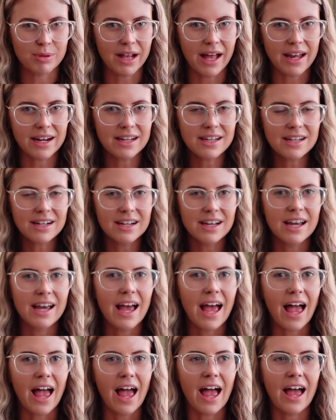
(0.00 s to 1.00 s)
planet,
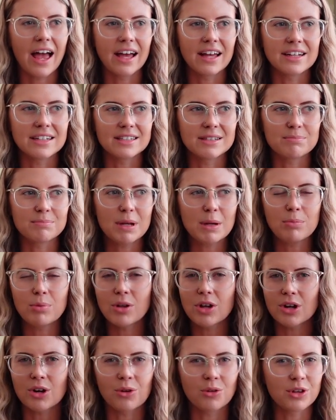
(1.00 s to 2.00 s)
and
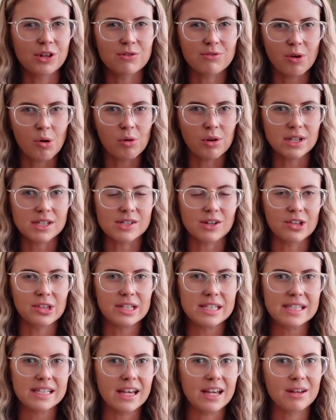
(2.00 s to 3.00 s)
people are only focused on
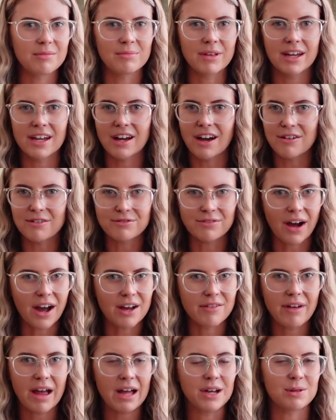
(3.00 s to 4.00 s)
the same like
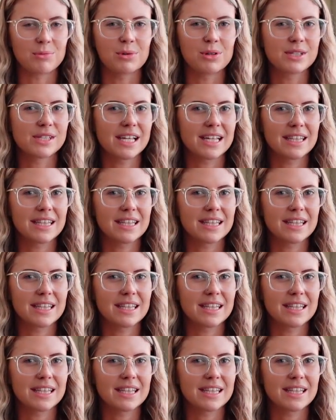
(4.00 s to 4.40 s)
five animals